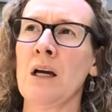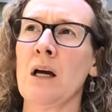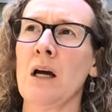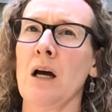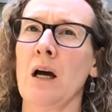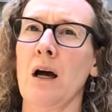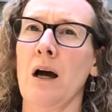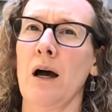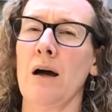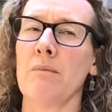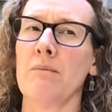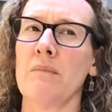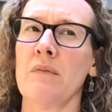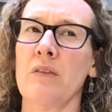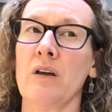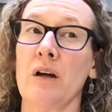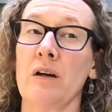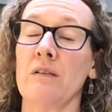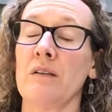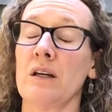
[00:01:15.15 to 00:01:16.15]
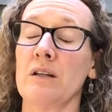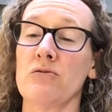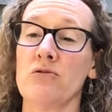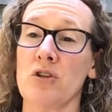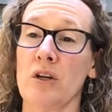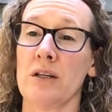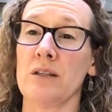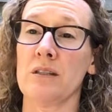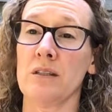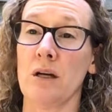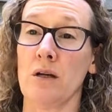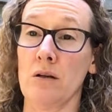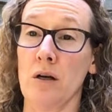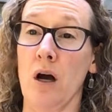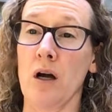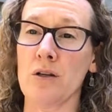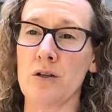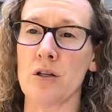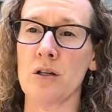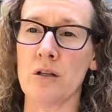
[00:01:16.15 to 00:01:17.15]
They're
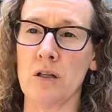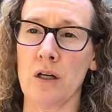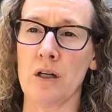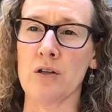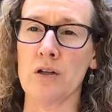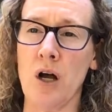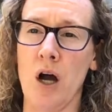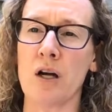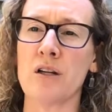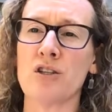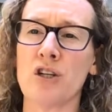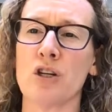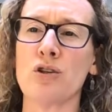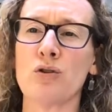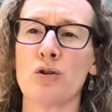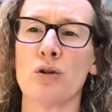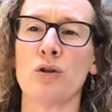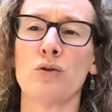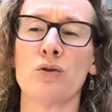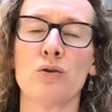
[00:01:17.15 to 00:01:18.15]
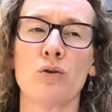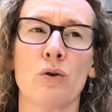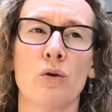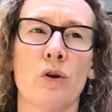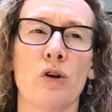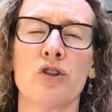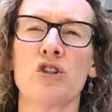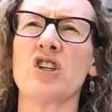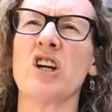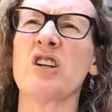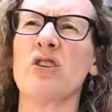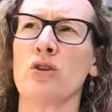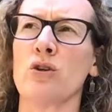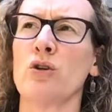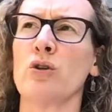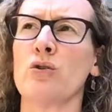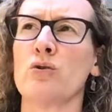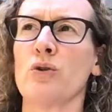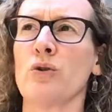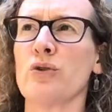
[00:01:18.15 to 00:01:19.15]
non-gender neutral or gender neutral.